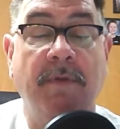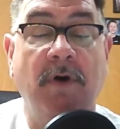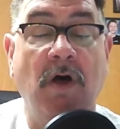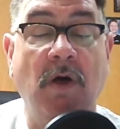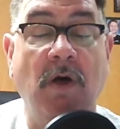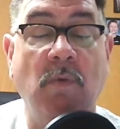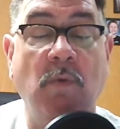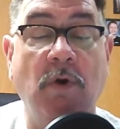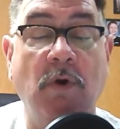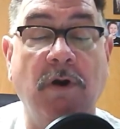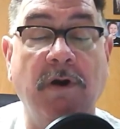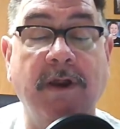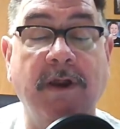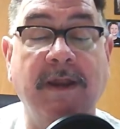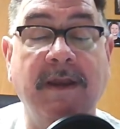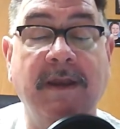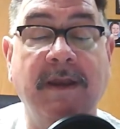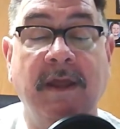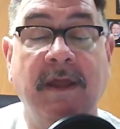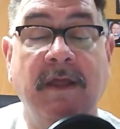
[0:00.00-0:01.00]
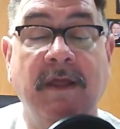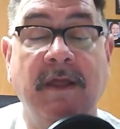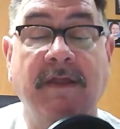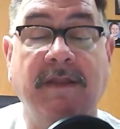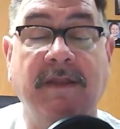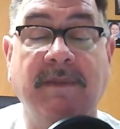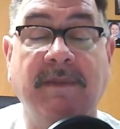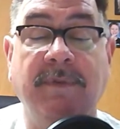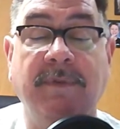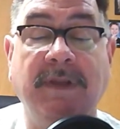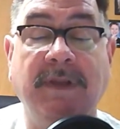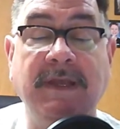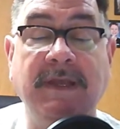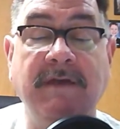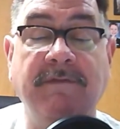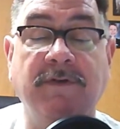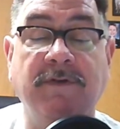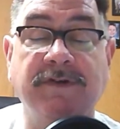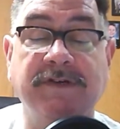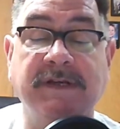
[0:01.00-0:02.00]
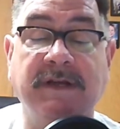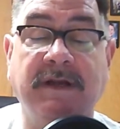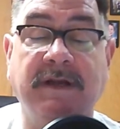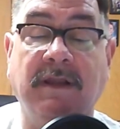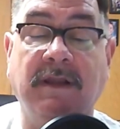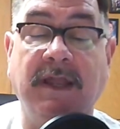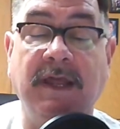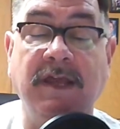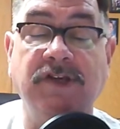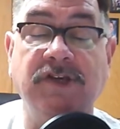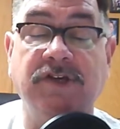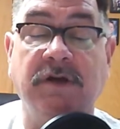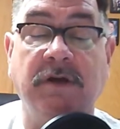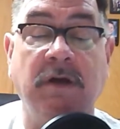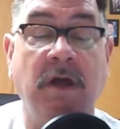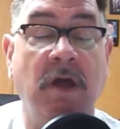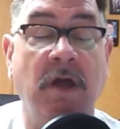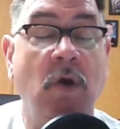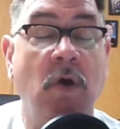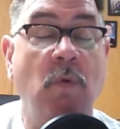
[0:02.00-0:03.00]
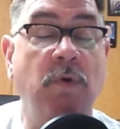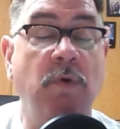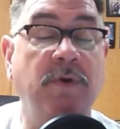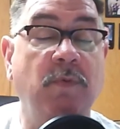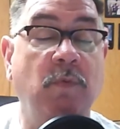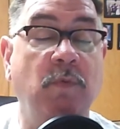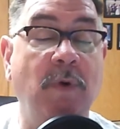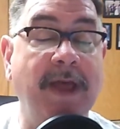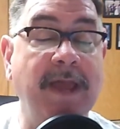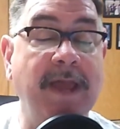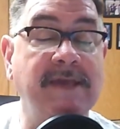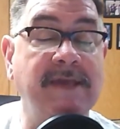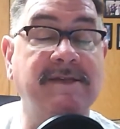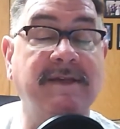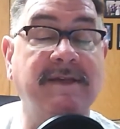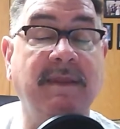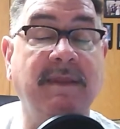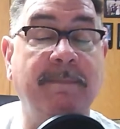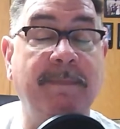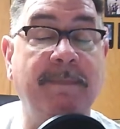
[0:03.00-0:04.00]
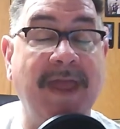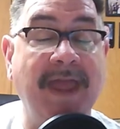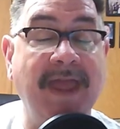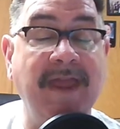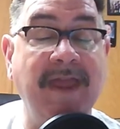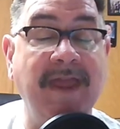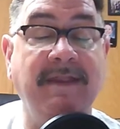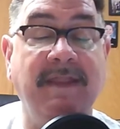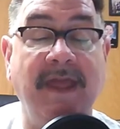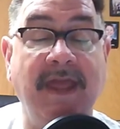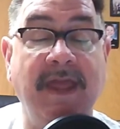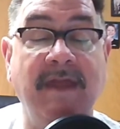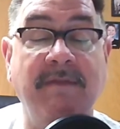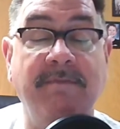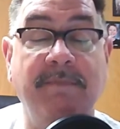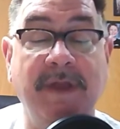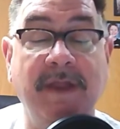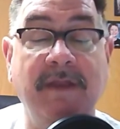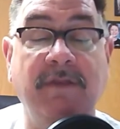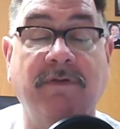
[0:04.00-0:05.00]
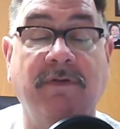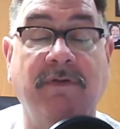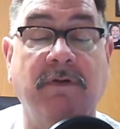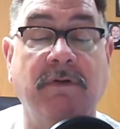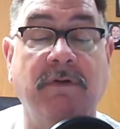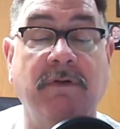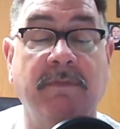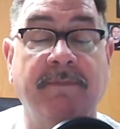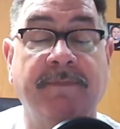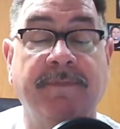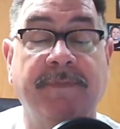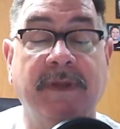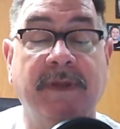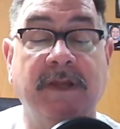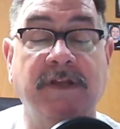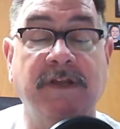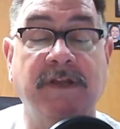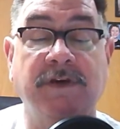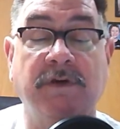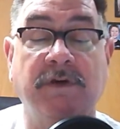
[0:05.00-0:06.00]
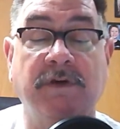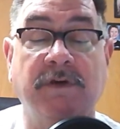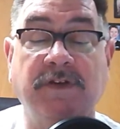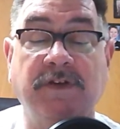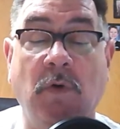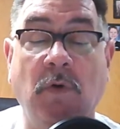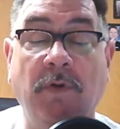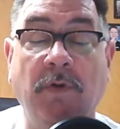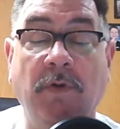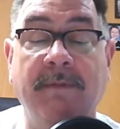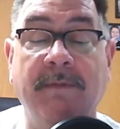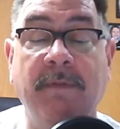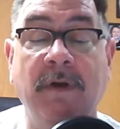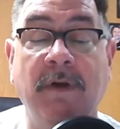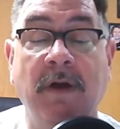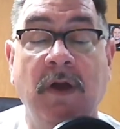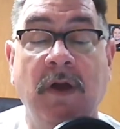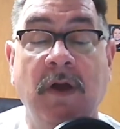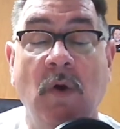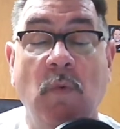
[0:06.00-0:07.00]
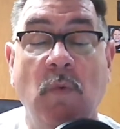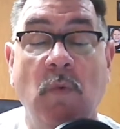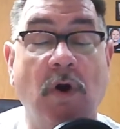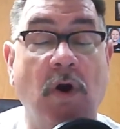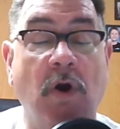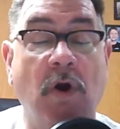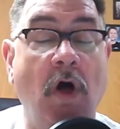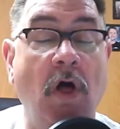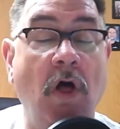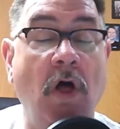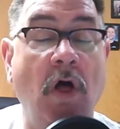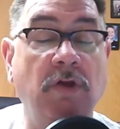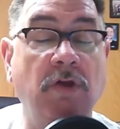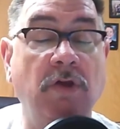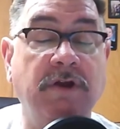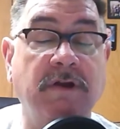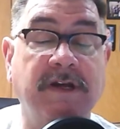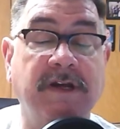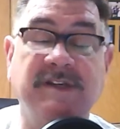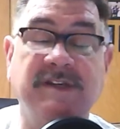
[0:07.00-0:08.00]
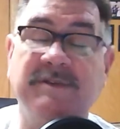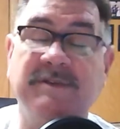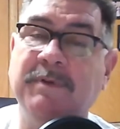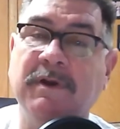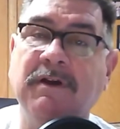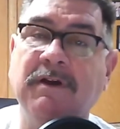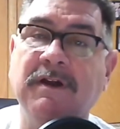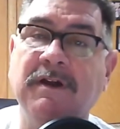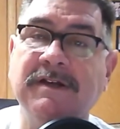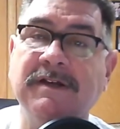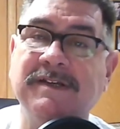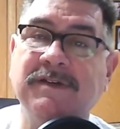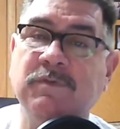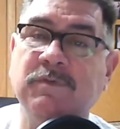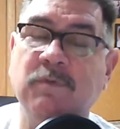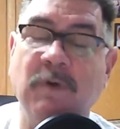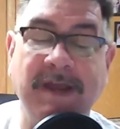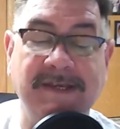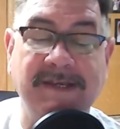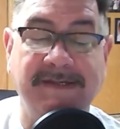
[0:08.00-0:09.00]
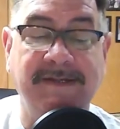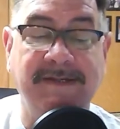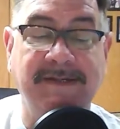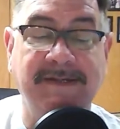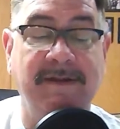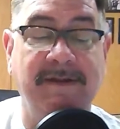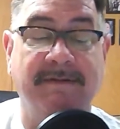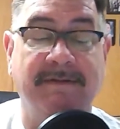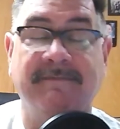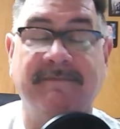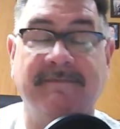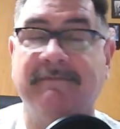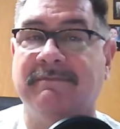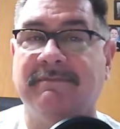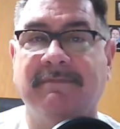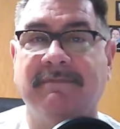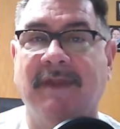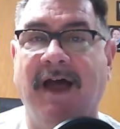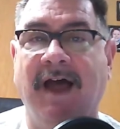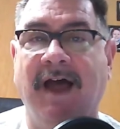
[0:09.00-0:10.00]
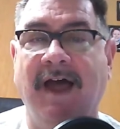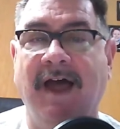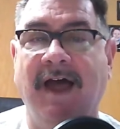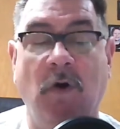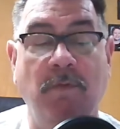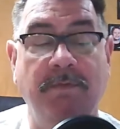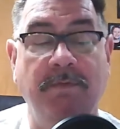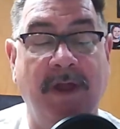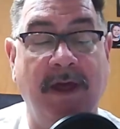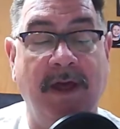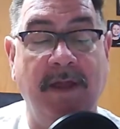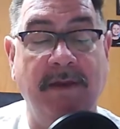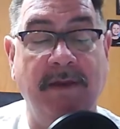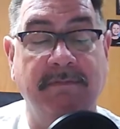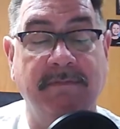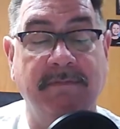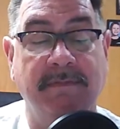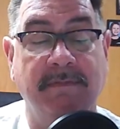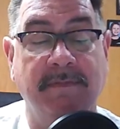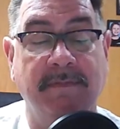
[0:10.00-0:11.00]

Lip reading: Paul worried that the believers in Galatia would waste the pain they had been through. And so he told them, were all your experiences wasted? I hope not.